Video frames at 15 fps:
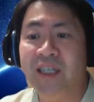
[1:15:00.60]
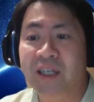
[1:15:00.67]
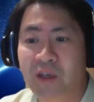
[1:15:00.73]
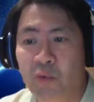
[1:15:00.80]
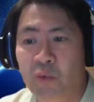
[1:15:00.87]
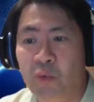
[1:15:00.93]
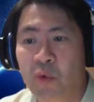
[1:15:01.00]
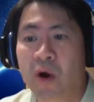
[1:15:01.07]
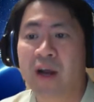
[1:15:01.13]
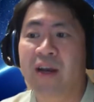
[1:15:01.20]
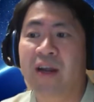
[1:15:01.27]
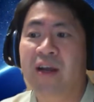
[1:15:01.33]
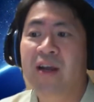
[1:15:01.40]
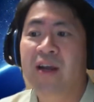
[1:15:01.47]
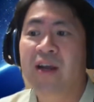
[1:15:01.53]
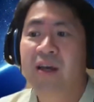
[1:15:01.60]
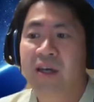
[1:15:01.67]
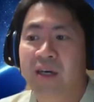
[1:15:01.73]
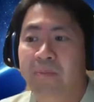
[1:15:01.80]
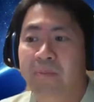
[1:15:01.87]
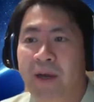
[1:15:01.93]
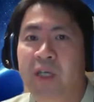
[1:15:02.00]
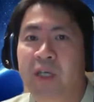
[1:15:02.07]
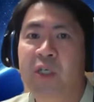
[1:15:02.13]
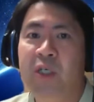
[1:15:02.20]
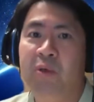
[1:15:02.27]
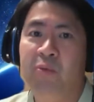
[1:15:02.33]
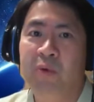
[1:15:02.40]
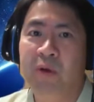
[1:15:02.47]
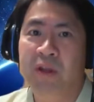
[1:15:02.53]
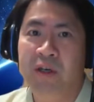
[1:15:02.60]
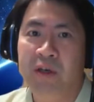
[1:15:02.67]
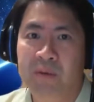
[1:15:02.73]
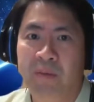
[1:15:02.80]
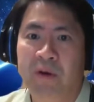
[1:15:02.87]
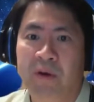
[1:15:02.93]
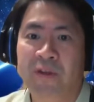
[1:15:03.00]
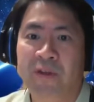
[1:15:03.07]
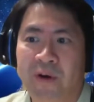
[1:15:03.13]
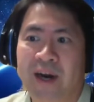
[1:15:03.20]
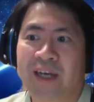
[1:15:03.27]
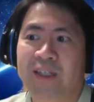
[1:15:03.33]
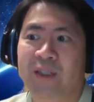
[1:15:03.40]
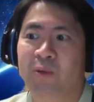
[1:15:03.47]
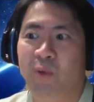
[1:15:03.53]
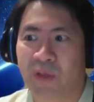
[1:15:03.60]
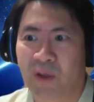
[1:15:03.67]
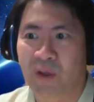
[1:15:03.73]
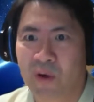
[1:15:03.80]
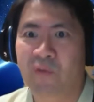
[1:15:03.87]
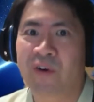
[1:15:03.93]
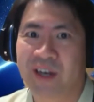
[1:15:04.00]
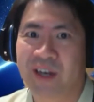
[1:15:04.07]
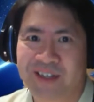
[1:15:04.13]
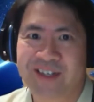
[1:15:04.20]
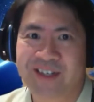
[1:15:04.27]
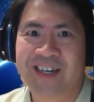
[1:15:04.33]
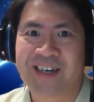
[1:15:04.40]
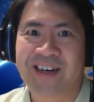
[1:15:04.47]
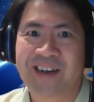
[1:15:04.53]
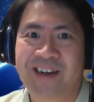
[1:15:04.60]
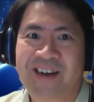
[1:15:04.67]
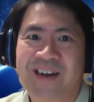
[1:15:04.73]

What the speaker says: you want in a patient with a pneumothorax with COVID-19